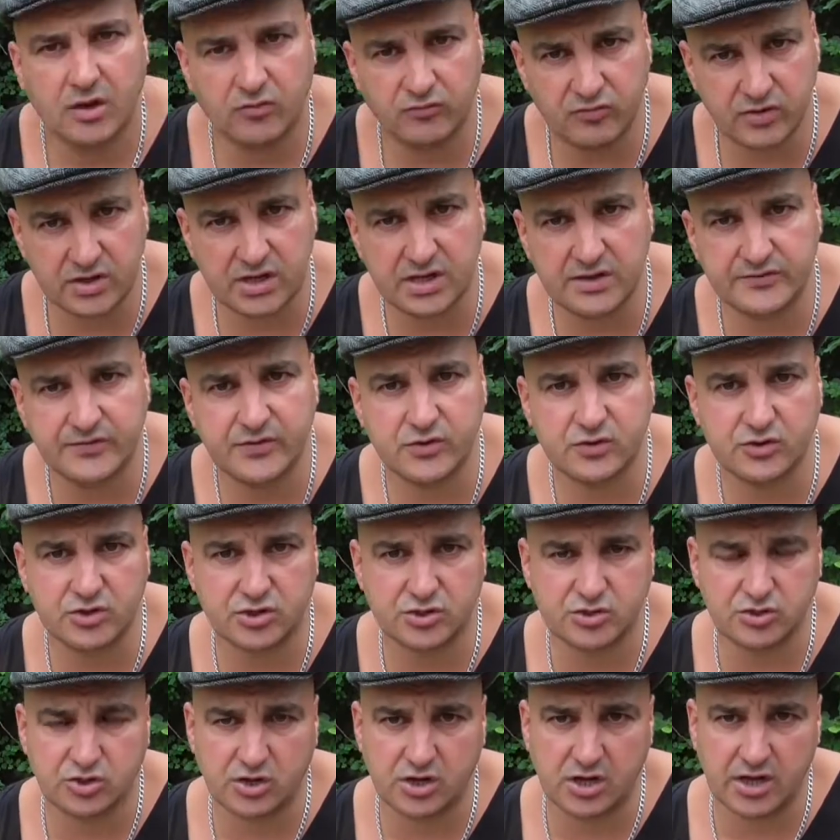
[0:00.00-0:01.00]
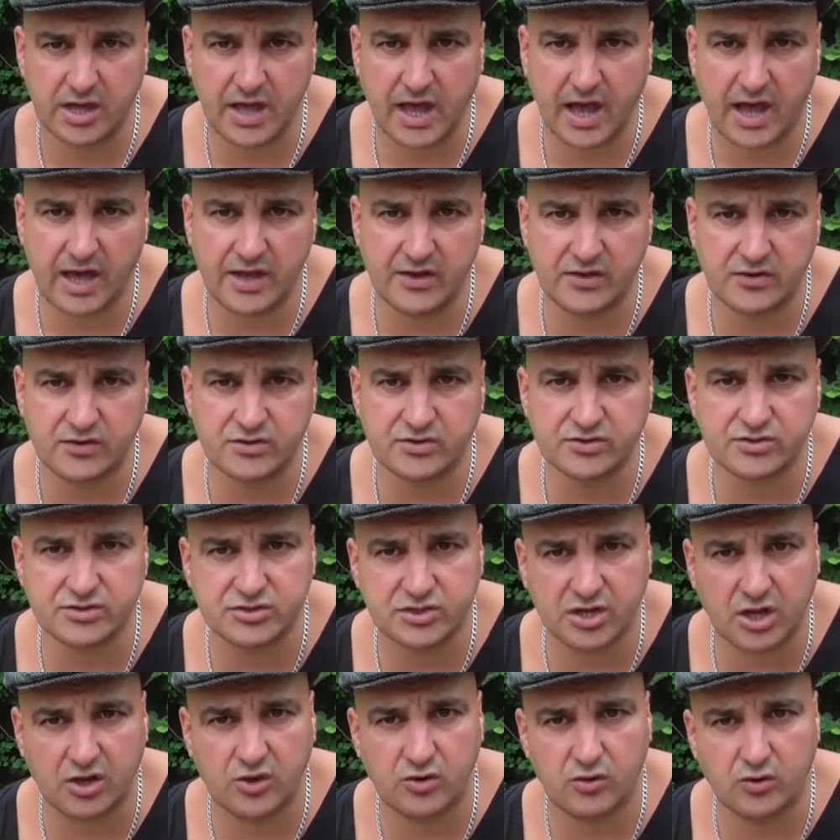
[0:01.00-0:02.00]
Now really, if you're going to try and
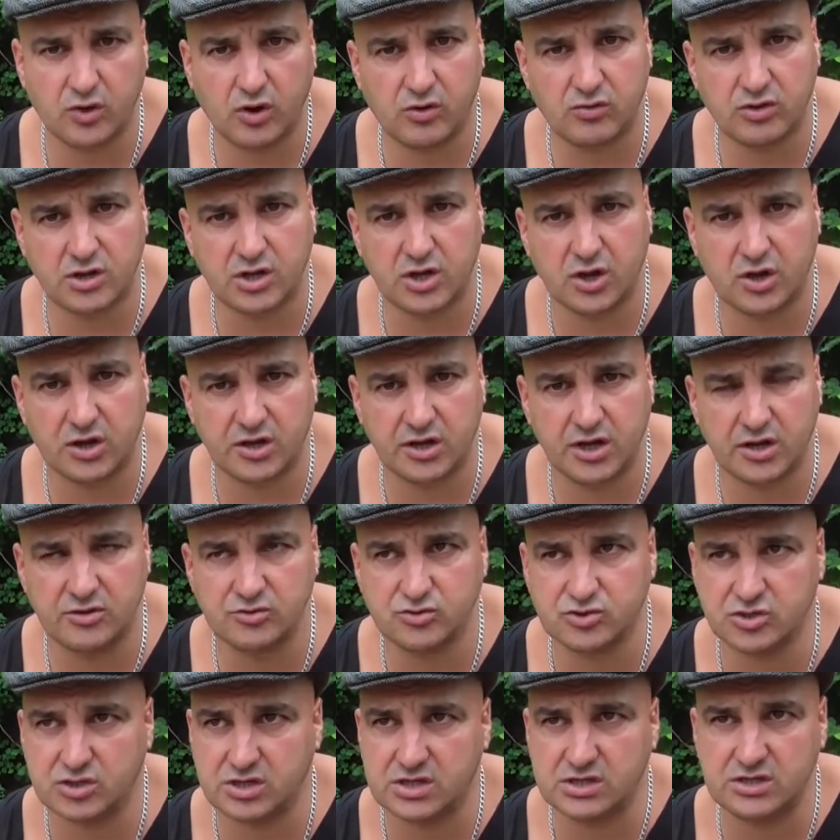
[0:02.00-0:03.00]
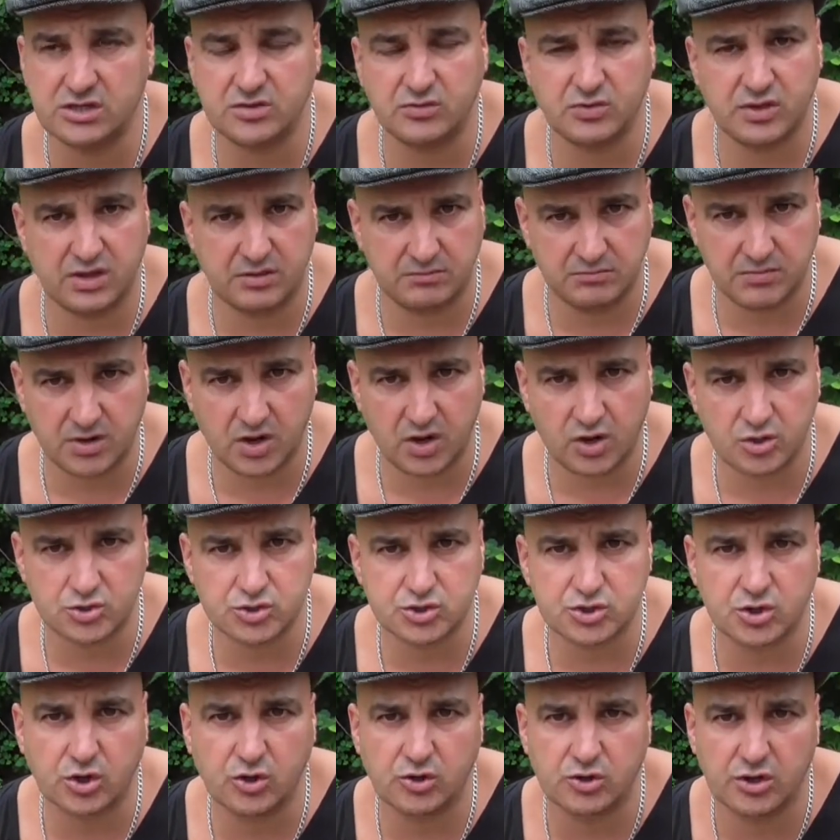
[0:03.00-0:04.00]
sow oregano, try and do it in
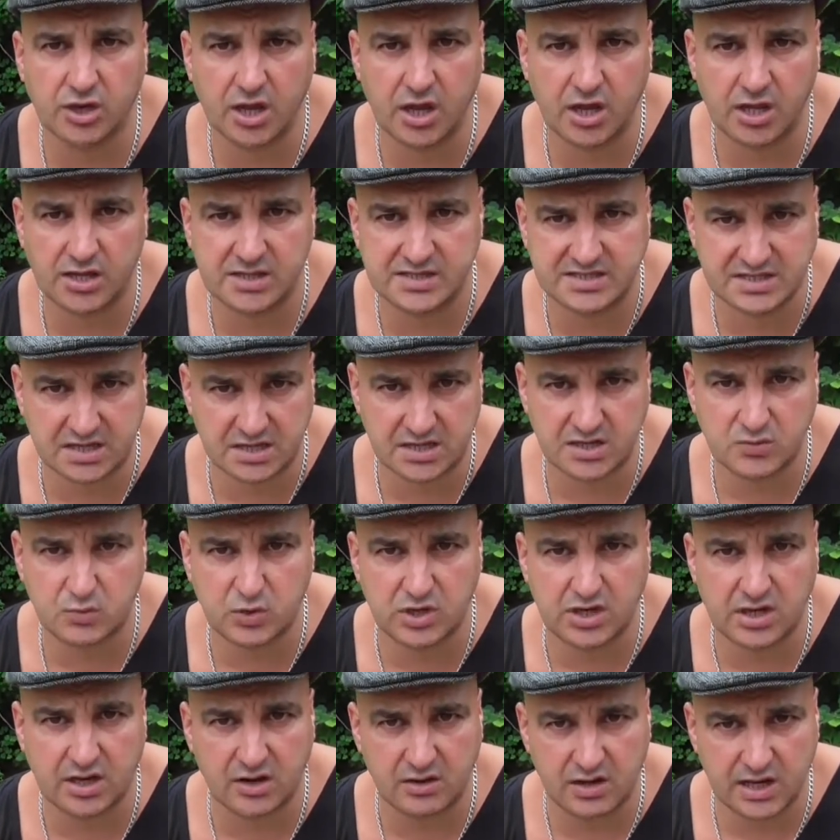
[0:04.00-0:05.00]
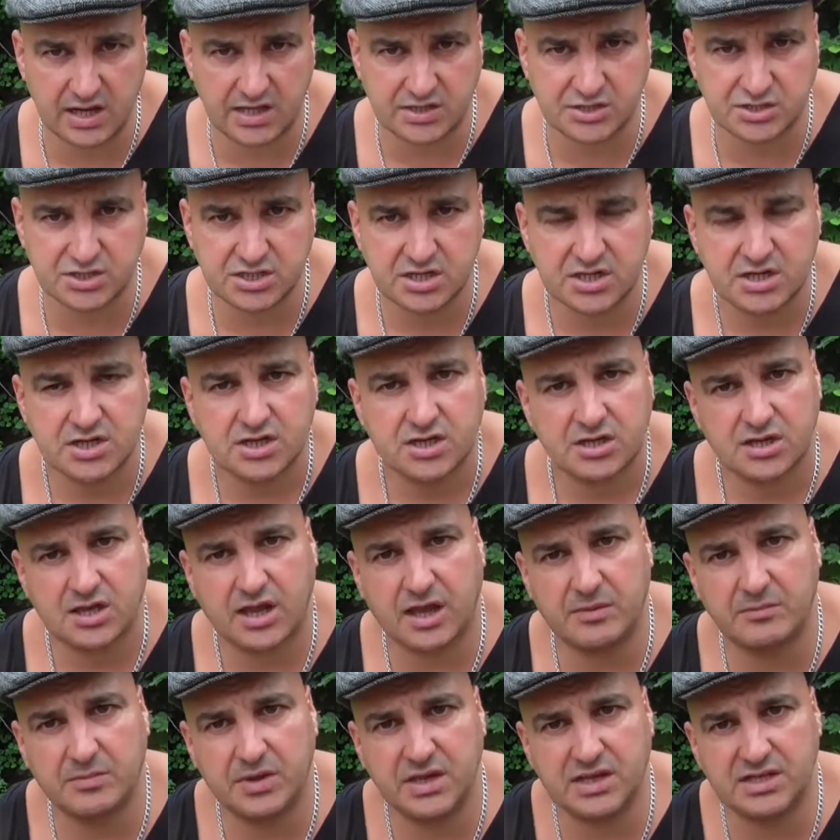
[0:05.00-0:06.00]
March on a sunny window ledge.
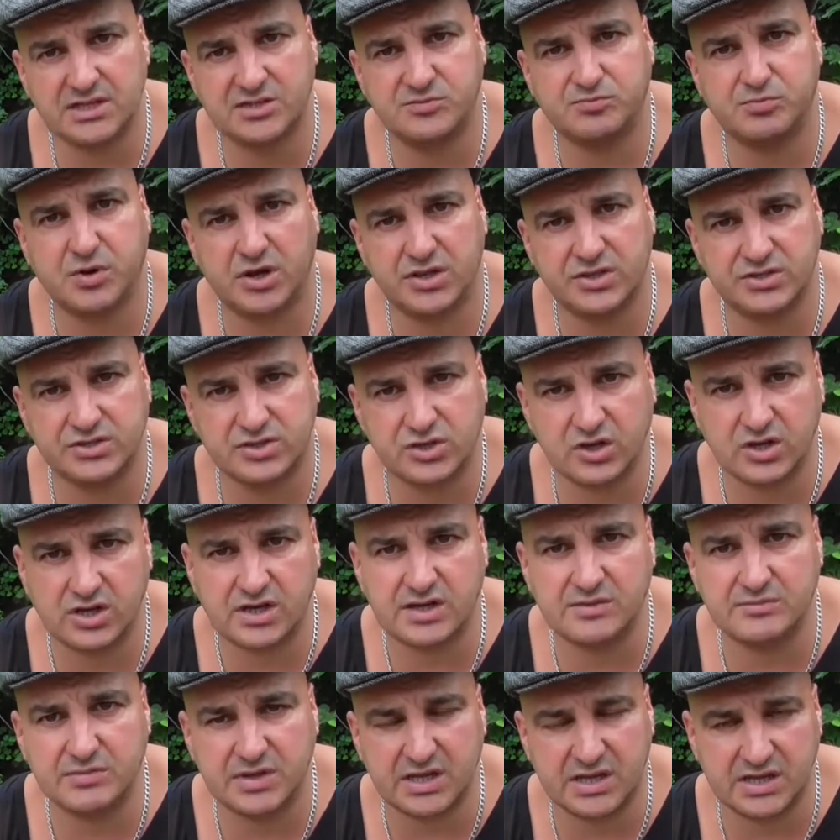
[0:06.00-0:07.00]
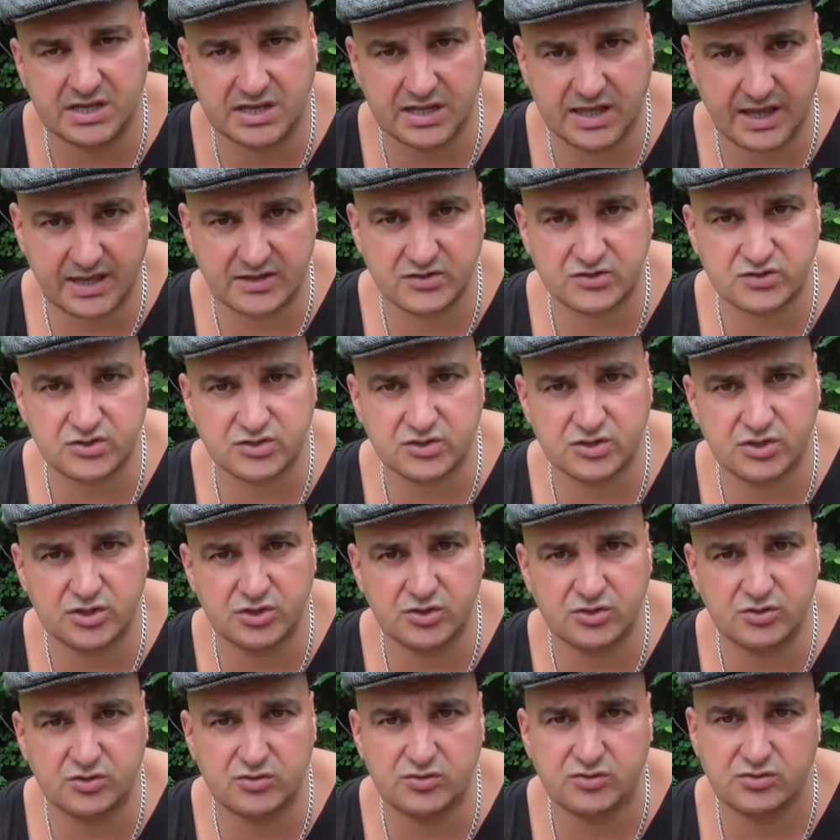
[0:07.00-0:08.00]
That means by the time it gets
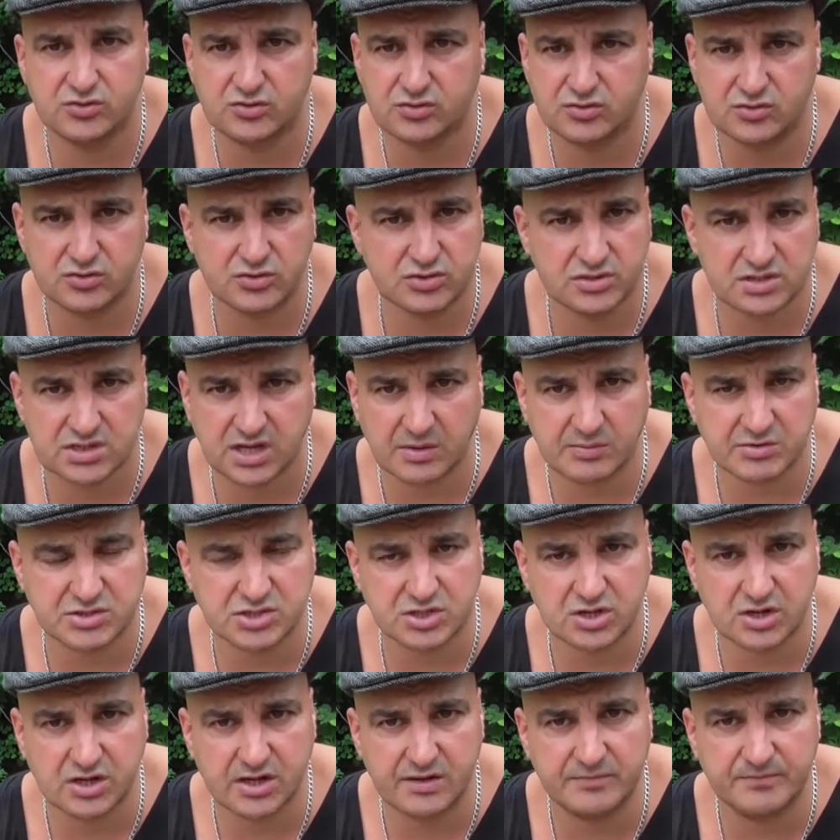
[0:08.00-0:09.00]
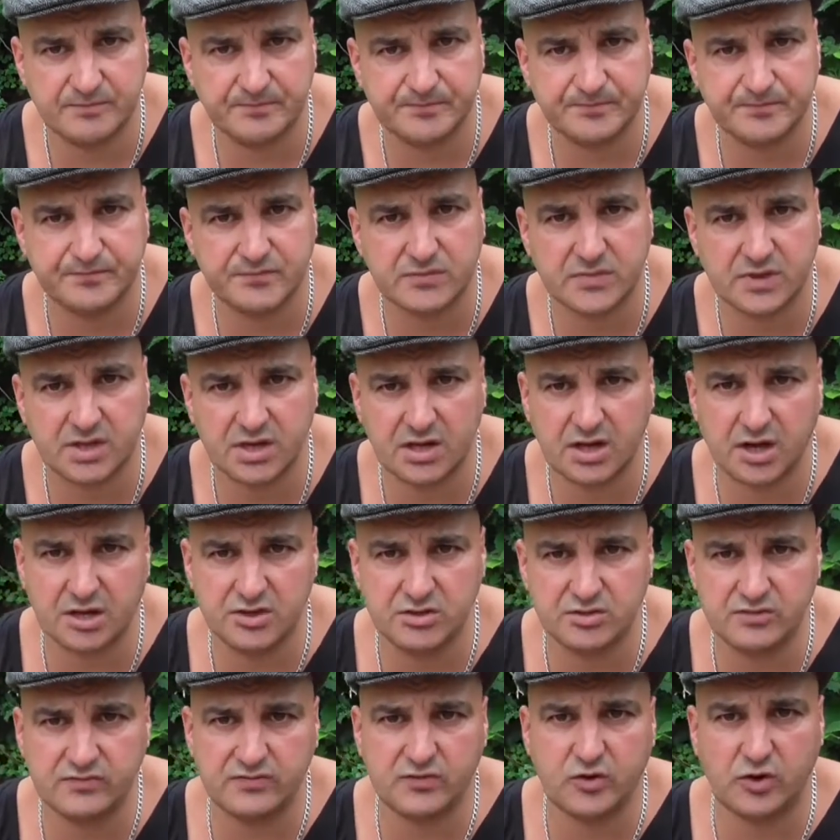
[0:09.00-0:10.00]
to summertime, you know,
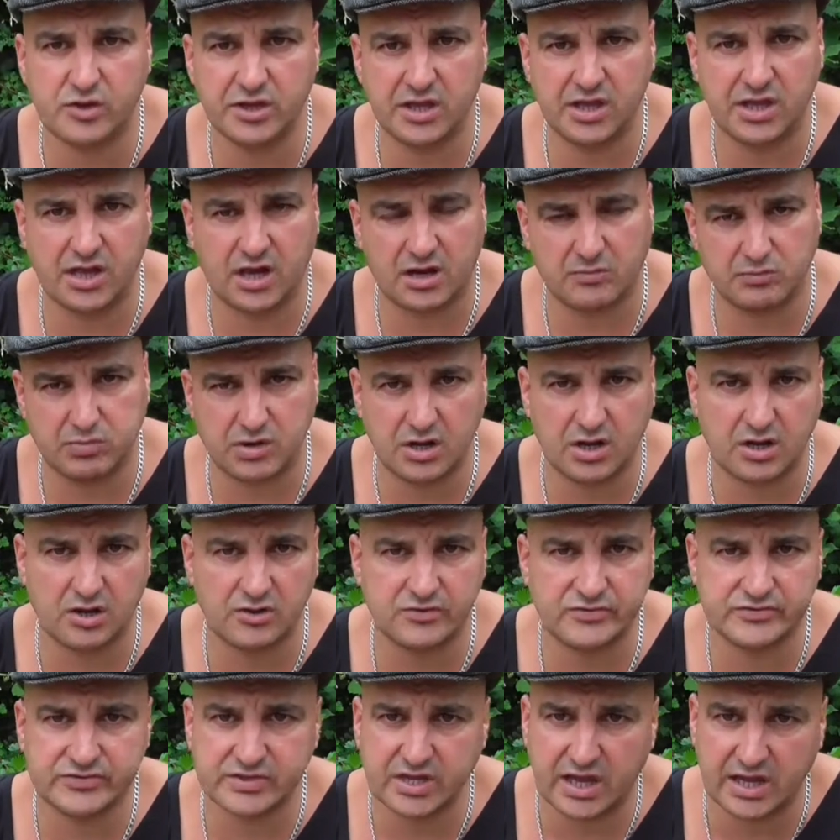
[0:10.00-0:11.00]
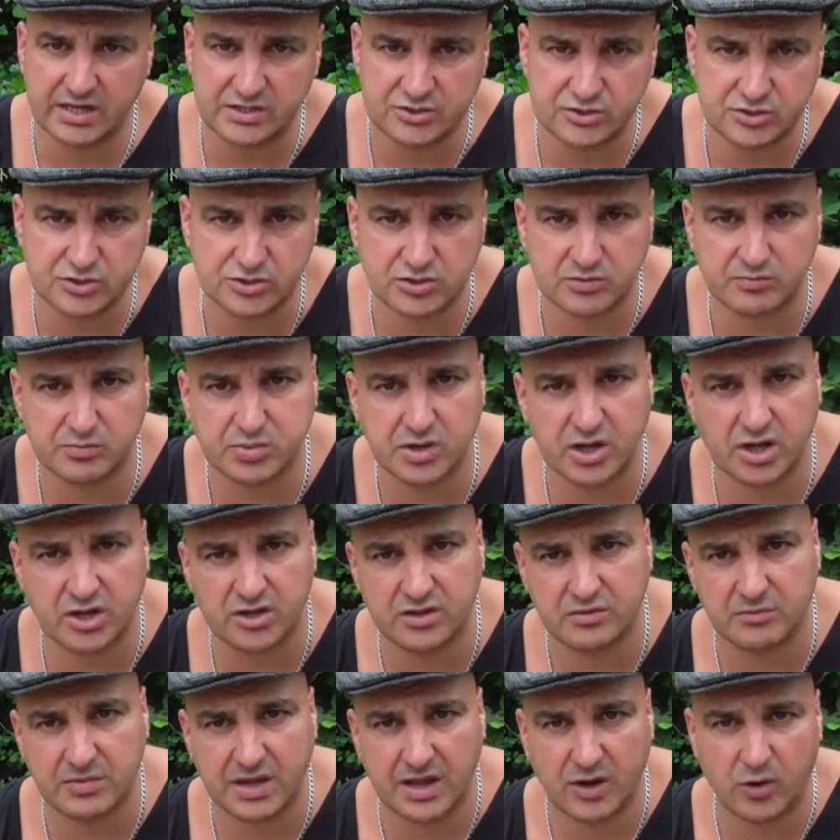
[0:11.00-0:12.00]
you've got your young plants and you can
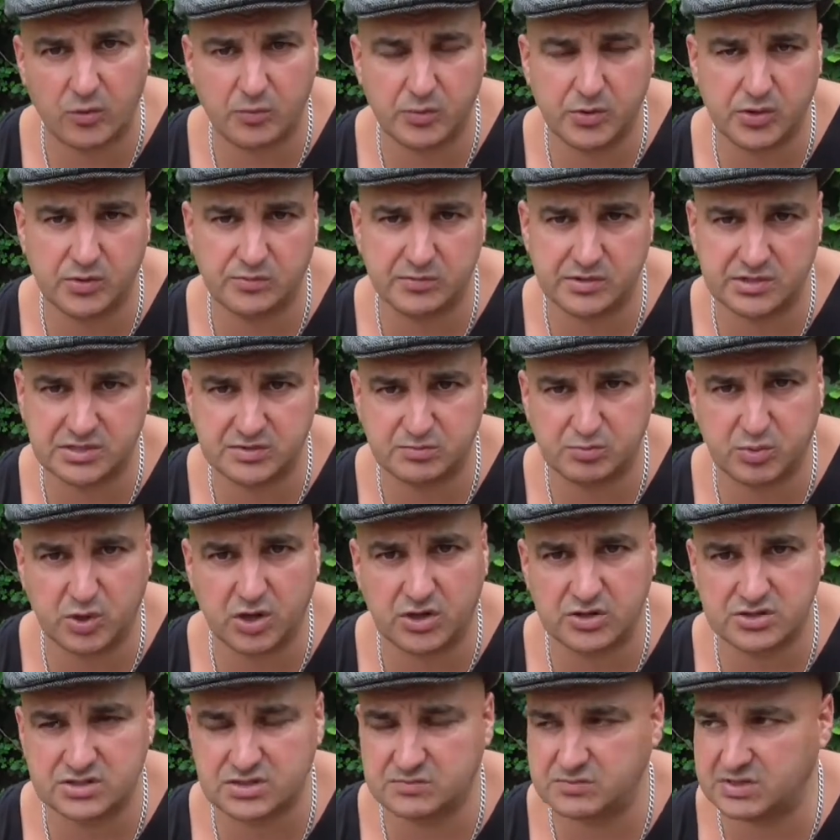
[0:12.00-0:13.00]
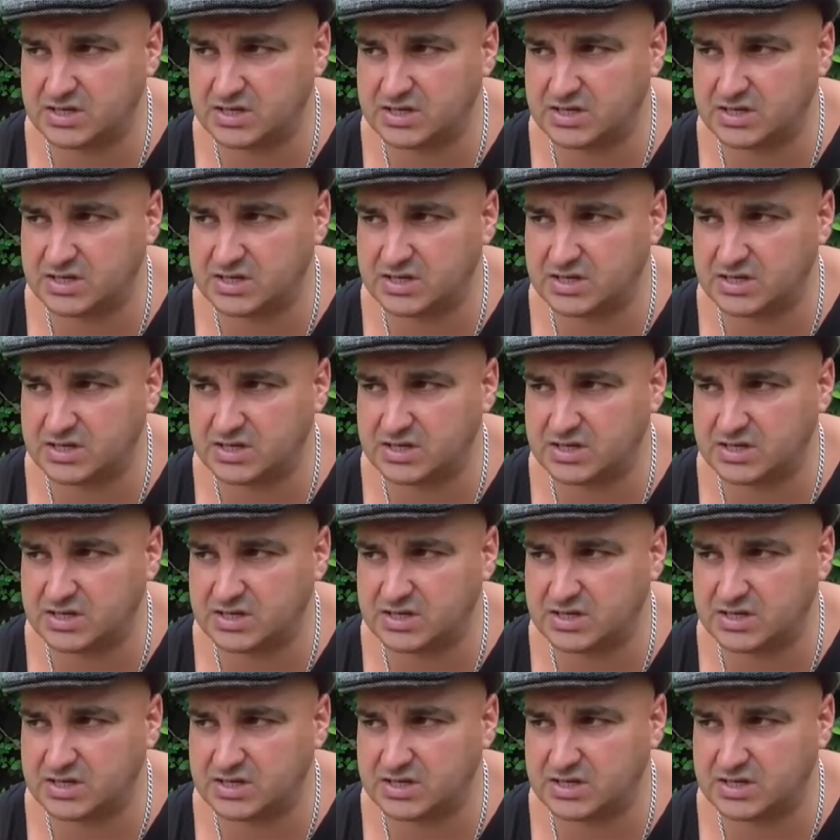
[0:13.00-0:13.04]
plant them out or put them into pots.